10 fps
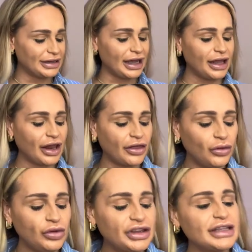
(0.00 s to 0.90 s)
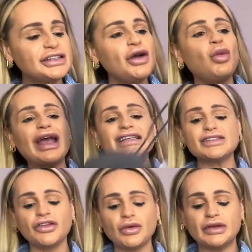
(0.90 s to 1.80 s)
And I thought, oh, there's no
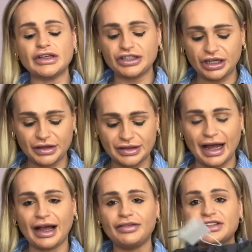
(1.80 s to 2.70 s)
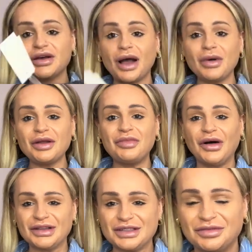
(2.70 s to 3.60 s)
waste on the one that she used to have. So I went and
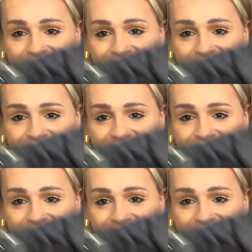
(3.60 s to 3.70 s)
bought some